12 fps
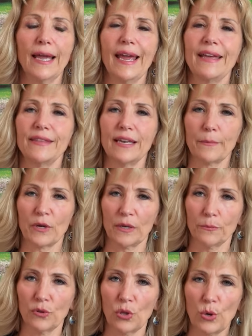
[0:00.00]
And then I'm going
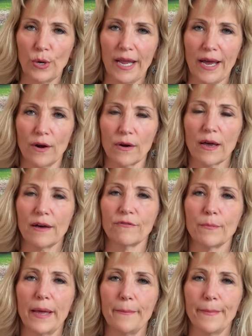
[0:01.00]
to blow it out of
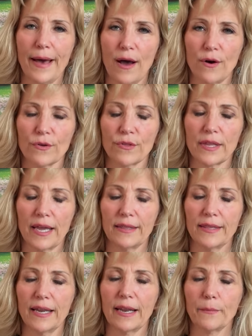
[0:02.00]
my mouth.
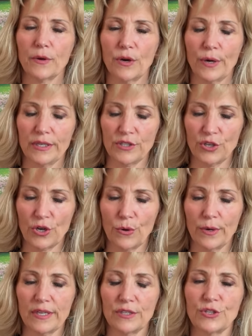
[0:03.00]
And then I'm going to go
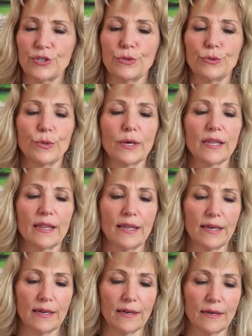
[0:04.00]
into
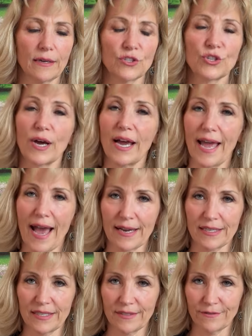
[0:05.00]
the
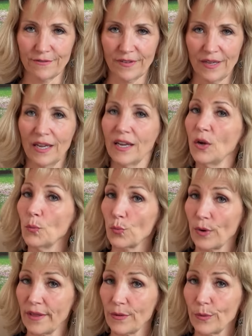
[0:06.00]
triactive
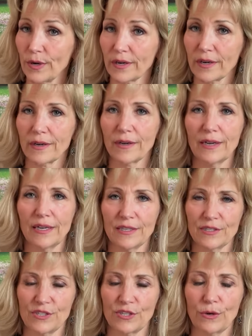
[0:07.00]
breath work.
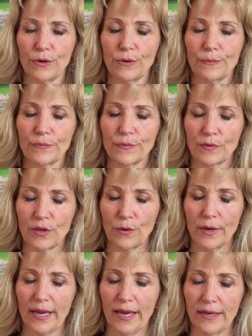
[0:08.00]
So go
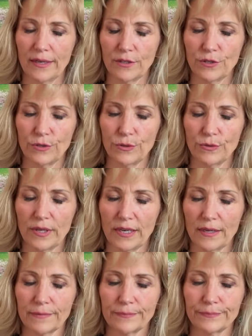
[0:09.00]
ahead and do
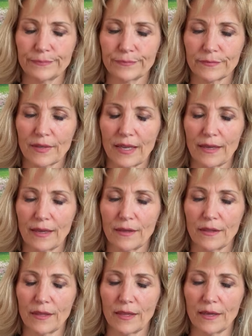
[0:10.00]
the,
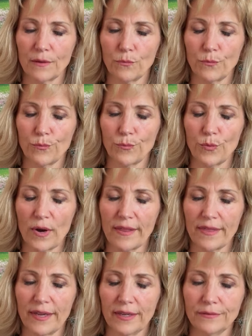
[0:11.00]
the
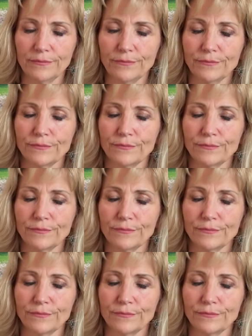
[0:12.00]
breath in.